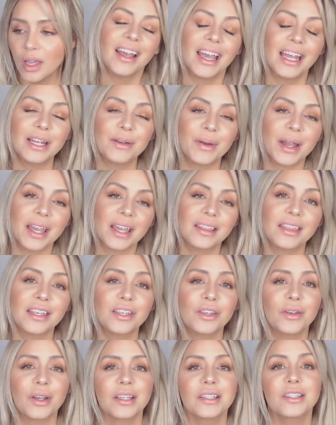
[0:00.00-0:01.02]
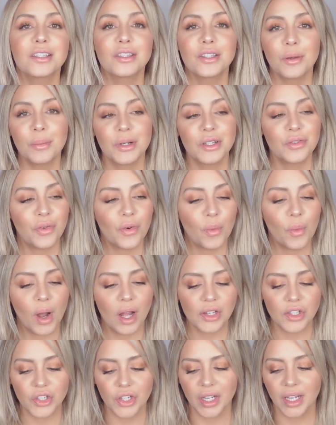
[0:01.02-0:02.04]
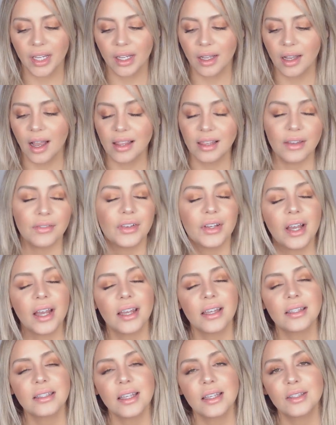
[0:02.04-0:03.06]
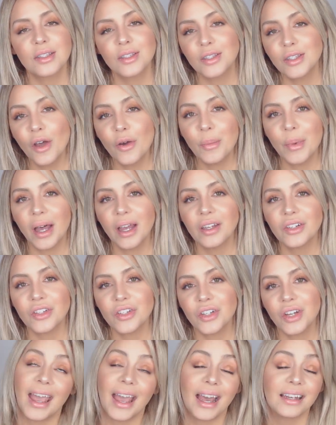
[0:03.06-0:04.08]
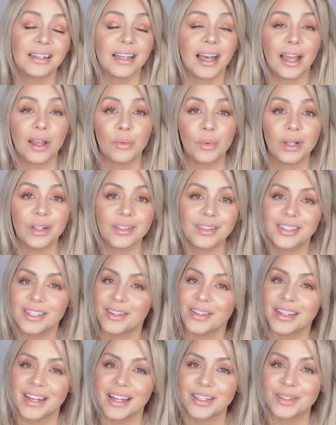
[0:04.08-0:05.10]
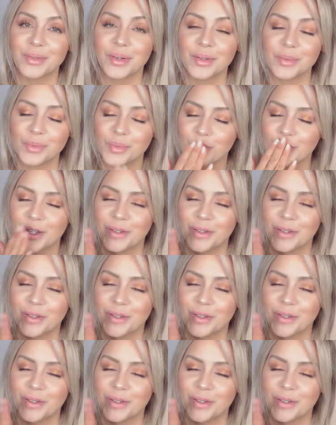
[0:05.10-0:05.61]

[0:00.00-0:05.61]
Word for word: Anyway, thank you guys so much for watching. I love you guys so much, and I will see you in the next one.